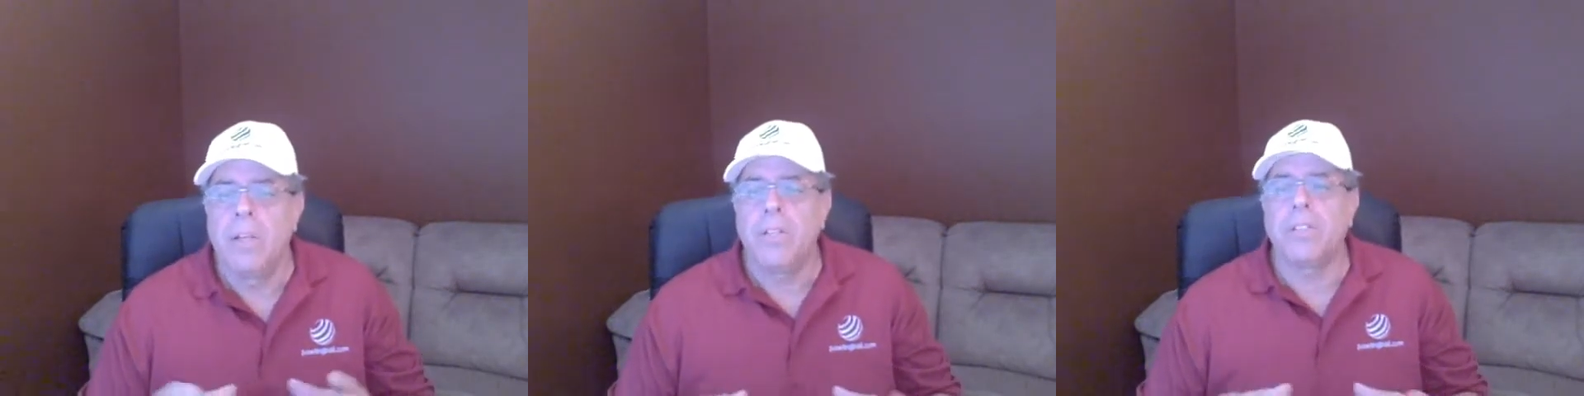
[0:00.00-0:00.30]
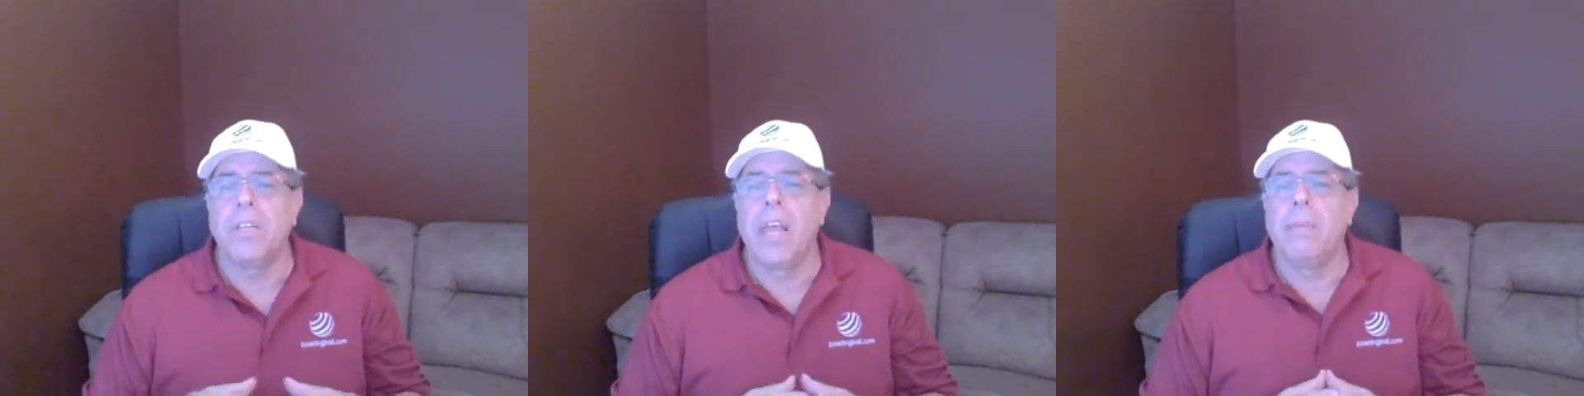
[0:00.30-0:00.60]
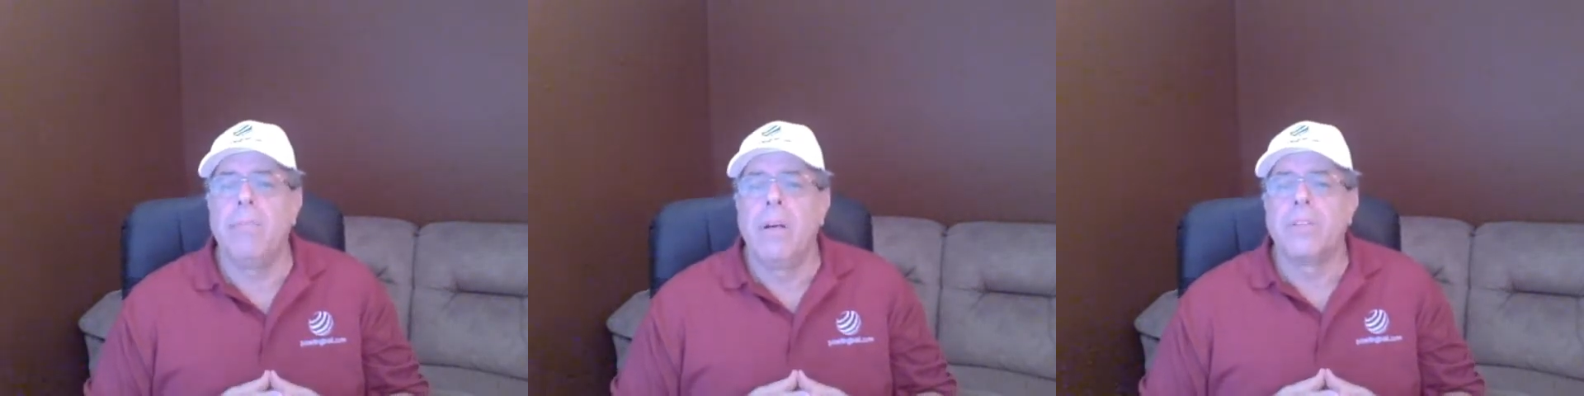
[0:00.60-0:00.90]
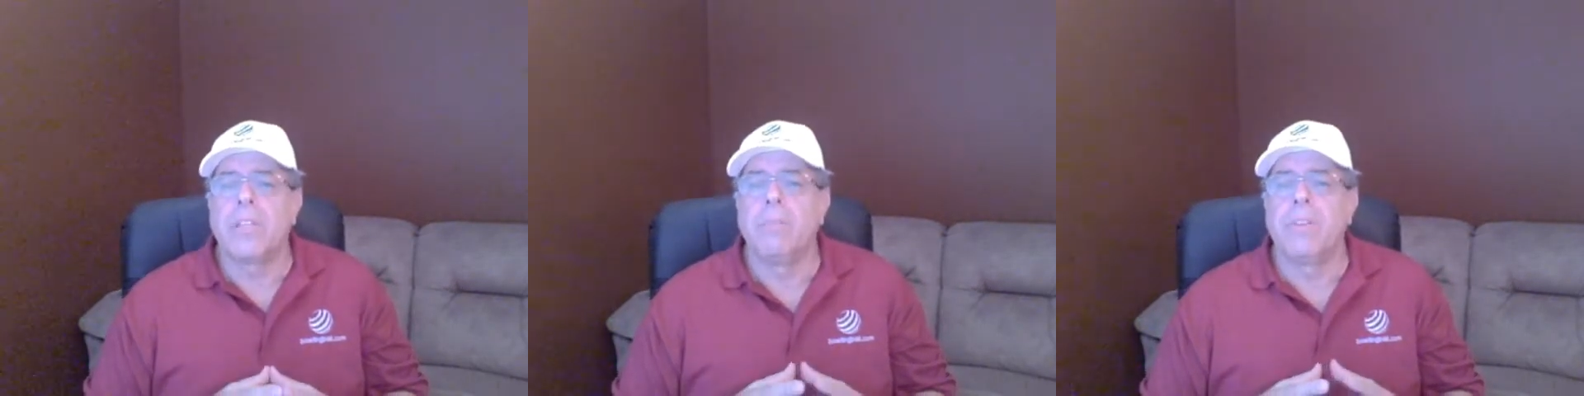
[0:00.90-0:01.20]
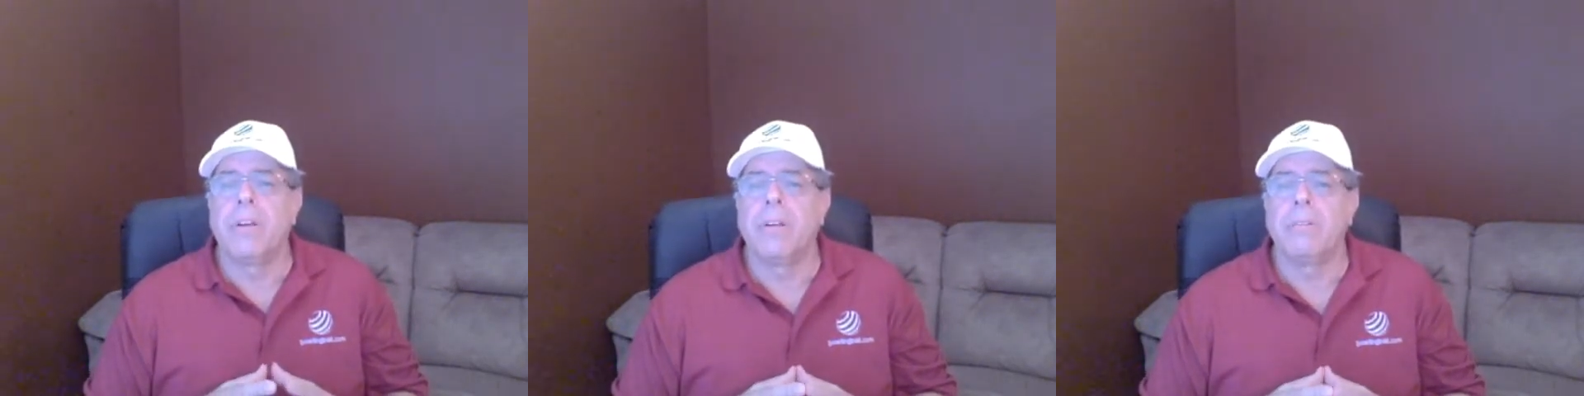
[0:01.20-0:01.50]
just to name some of
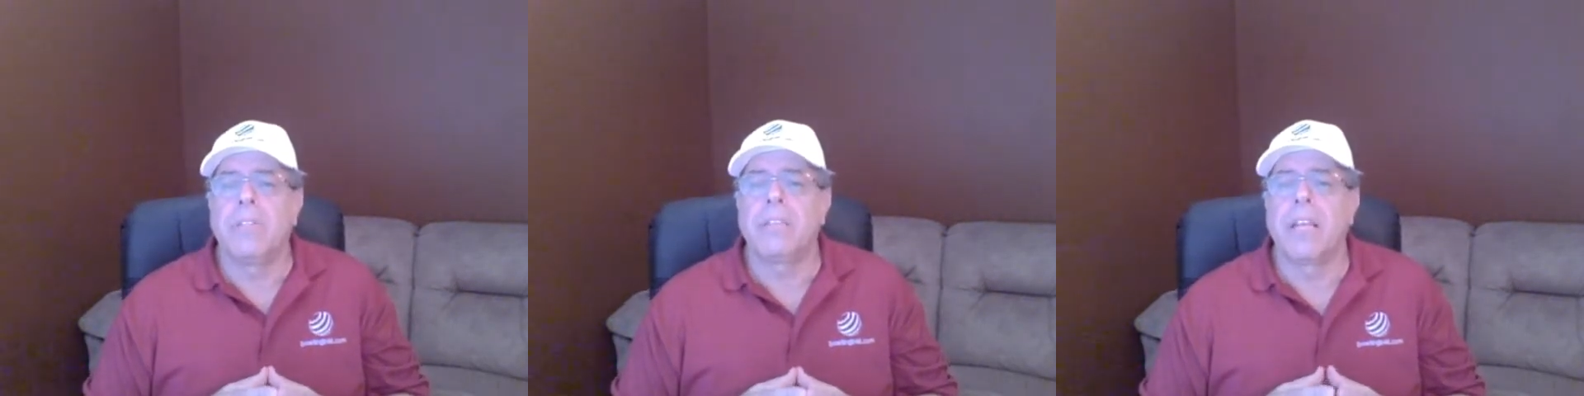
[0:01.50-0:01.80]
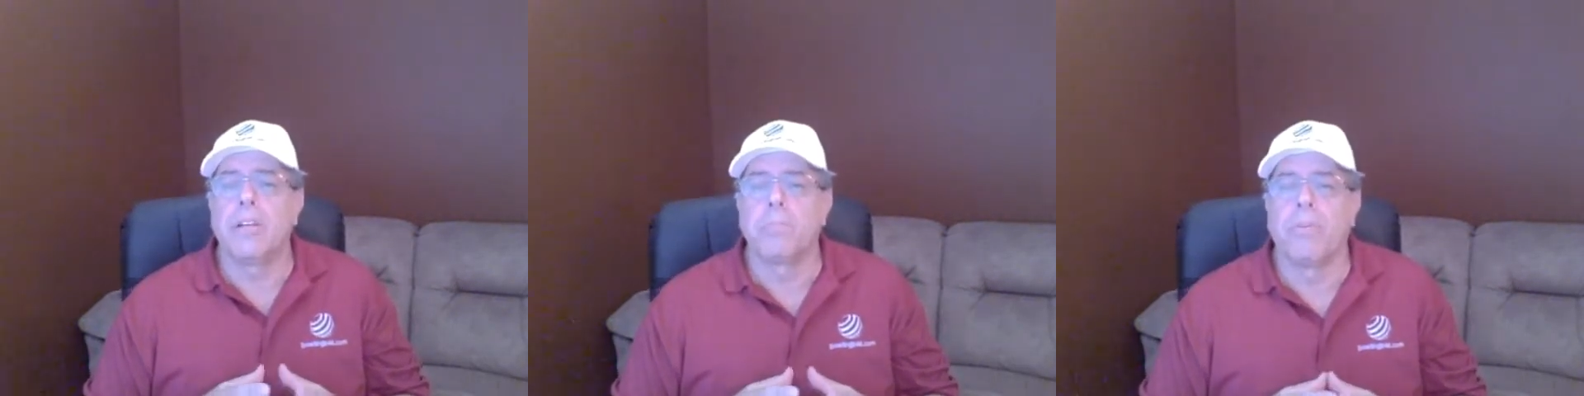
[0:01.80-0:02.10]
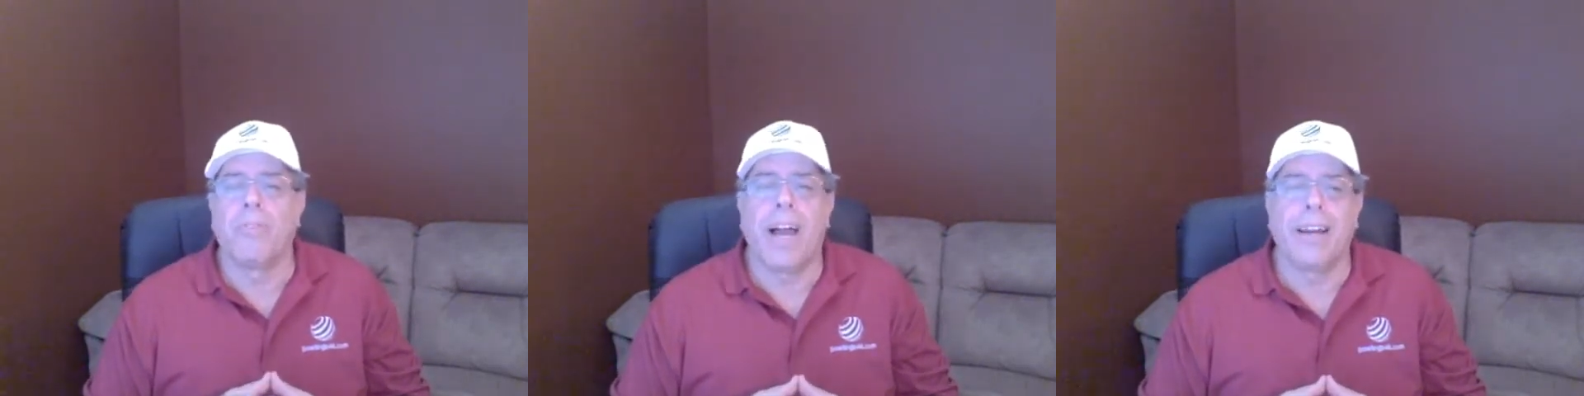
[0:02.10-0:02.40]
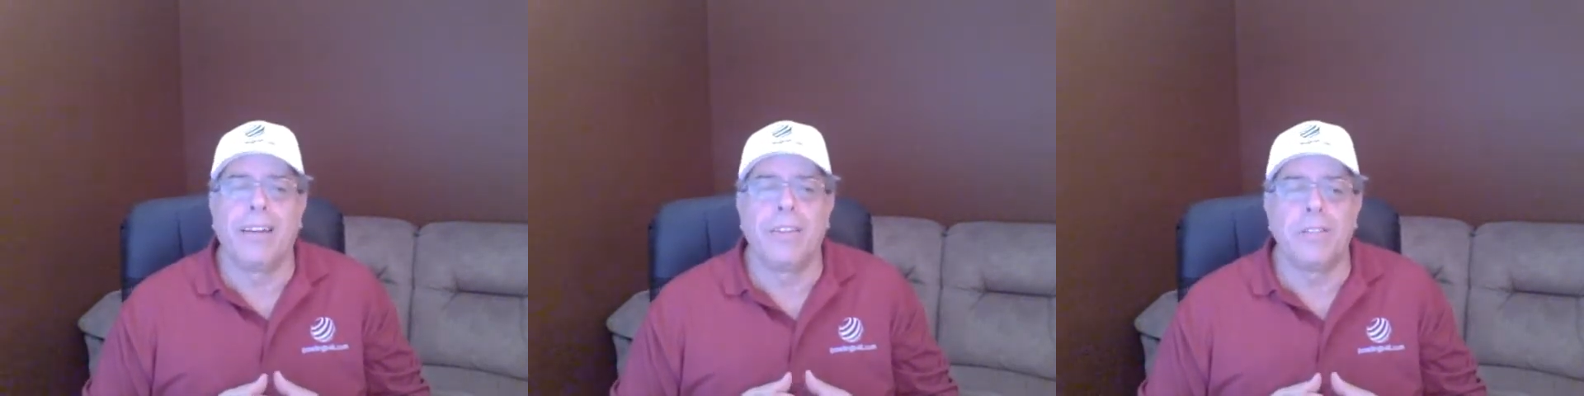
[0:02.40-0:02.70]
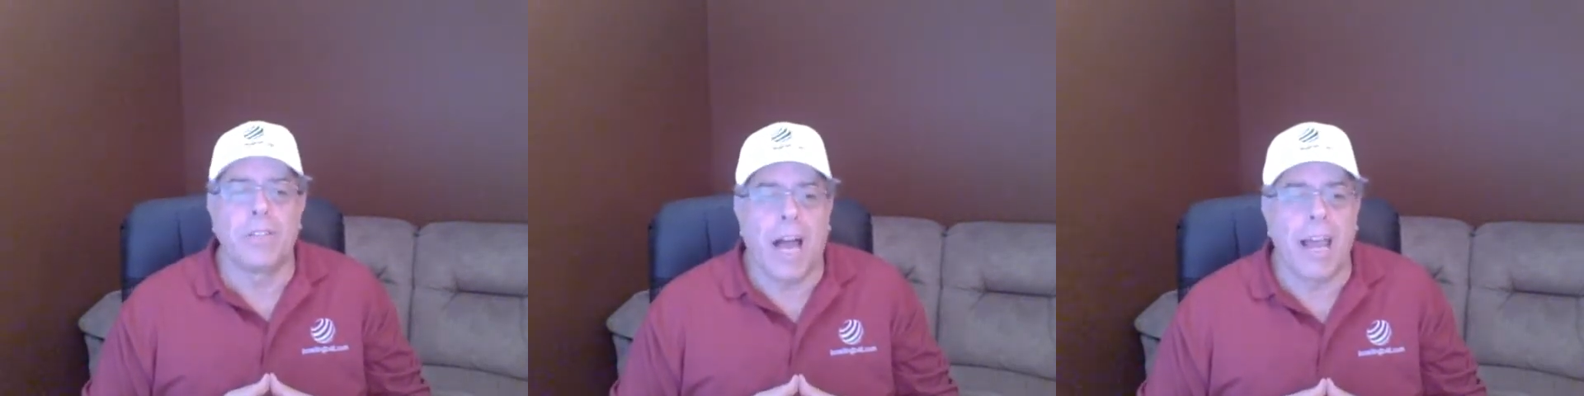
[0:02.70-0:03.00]
the details provided in
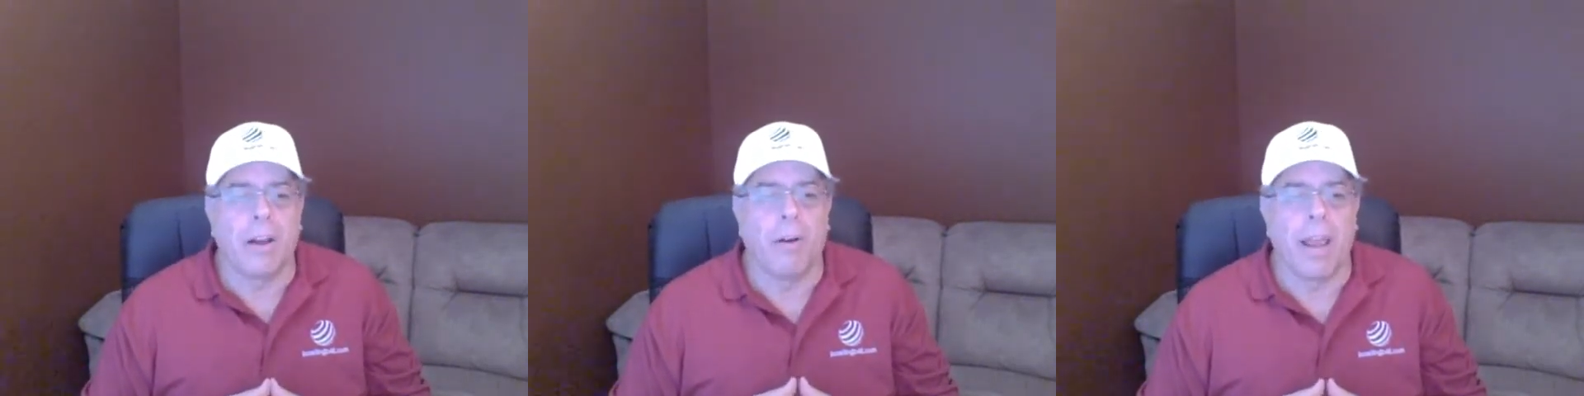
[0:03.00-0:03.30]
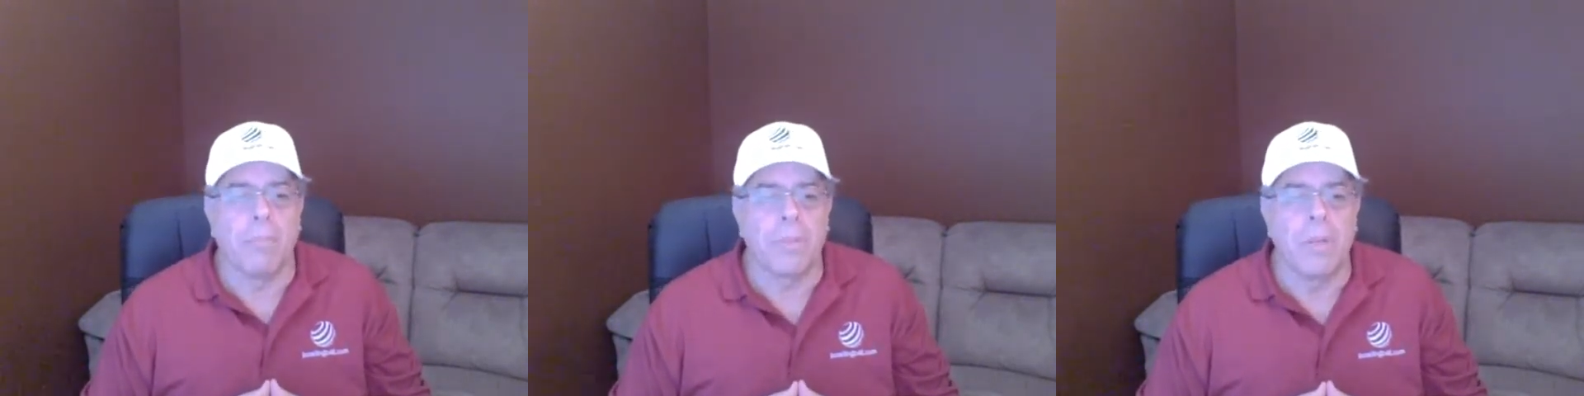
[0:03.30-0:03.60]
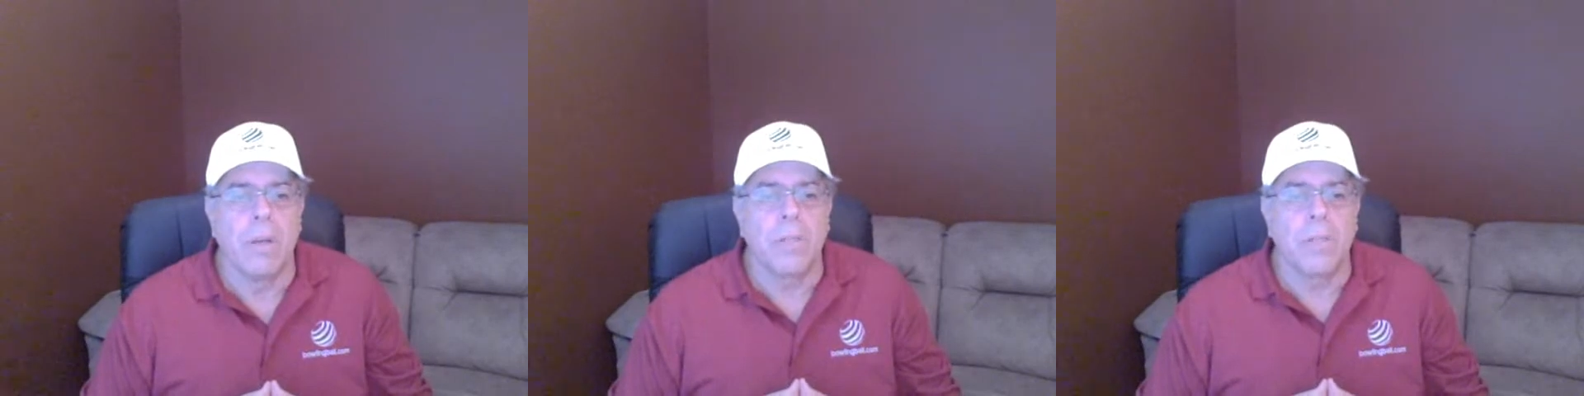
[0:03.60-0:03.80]
these diagrams.